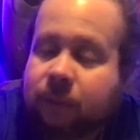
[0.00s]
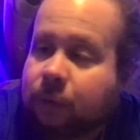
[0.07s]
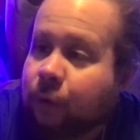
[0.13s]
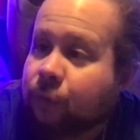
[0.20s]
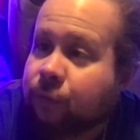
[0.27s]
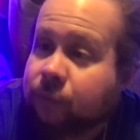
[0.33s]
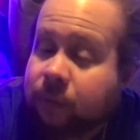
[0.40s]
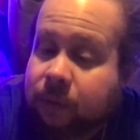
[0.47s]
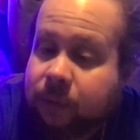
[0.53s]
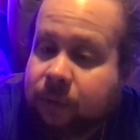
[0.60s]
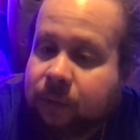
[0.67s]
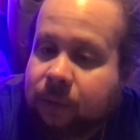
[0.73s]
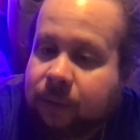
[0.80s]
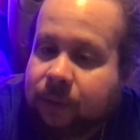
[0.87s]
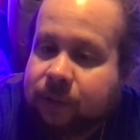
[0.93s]
hopefully in
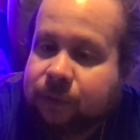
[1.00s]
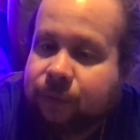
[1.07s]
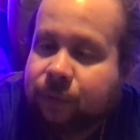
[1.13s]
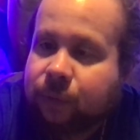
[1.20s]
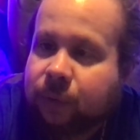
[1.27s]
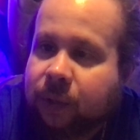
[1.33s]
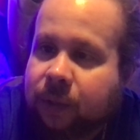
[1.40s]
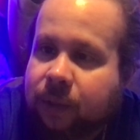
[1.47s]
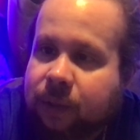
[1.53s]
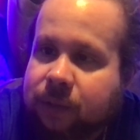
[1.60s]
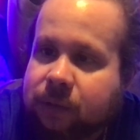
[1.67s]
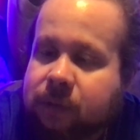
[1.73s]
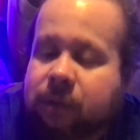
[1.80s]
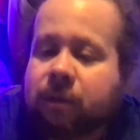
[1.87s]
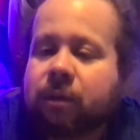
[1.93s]
the next few
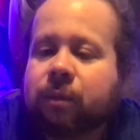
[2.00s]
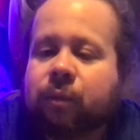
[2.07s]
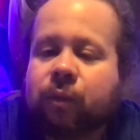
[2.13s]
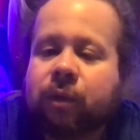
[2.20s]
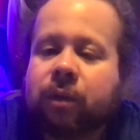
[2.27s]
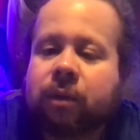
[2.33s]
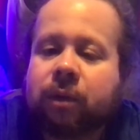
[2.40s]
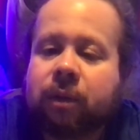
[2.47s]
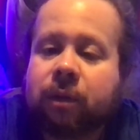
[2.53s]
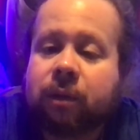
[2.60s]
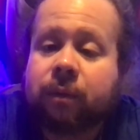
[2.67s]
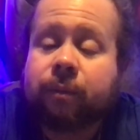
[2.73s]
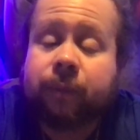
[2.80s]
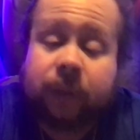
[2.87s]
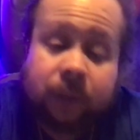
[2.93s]
days, will
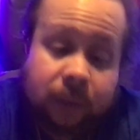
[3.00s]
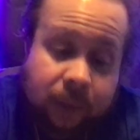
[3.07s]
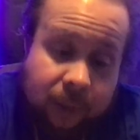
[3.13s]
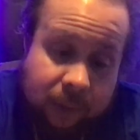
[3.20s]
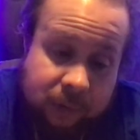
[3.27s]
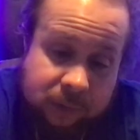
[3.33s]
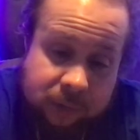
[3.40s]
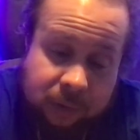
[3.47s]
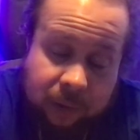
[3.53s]
be last.